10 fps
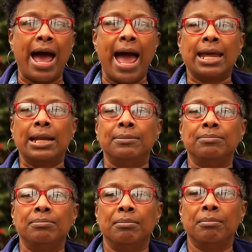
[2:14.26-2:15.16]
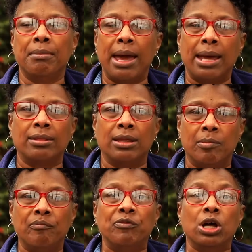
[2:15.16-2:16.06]
I can make
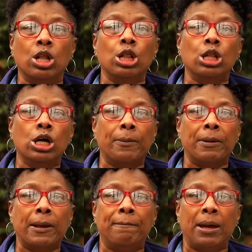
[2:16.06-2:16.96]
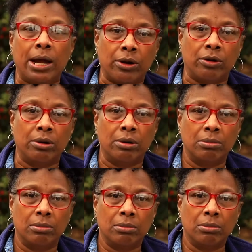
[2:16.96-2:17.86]
them feel a little bit better,
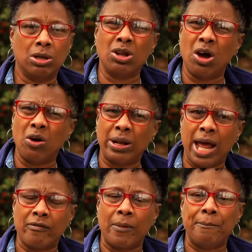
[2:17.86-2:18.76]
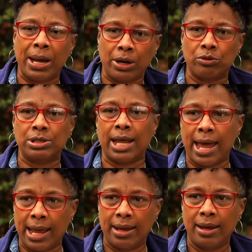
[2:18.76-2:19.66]
and have a better
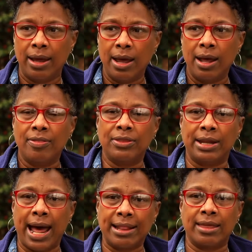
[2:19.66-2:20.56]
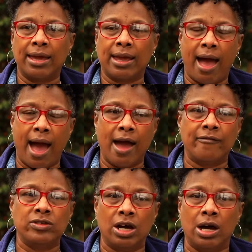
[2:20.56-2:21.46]
day, then I think
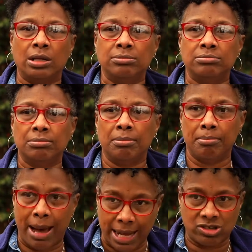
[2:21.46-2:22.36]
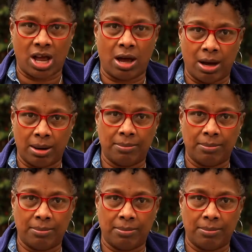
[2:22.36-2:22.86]
I've done my job.